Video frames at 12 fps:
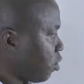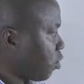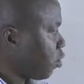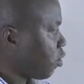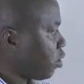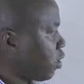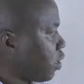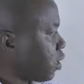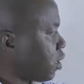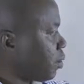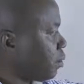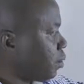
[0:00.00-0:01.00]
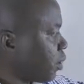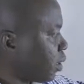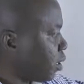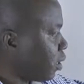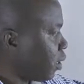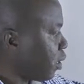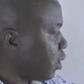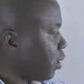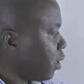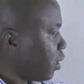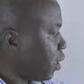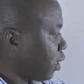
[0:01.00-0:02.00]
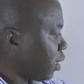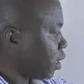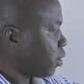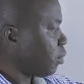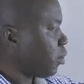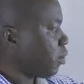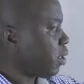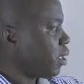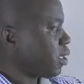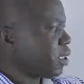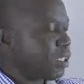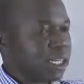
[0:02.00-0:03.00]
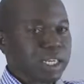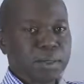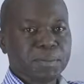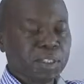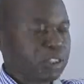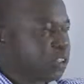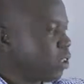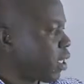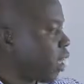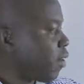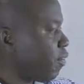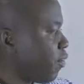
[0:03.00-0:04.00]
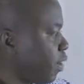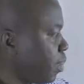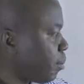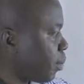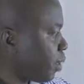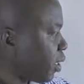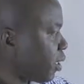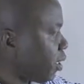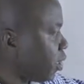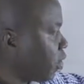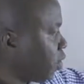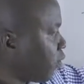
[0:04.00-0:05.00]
So it is important that we know that the adaptations are very important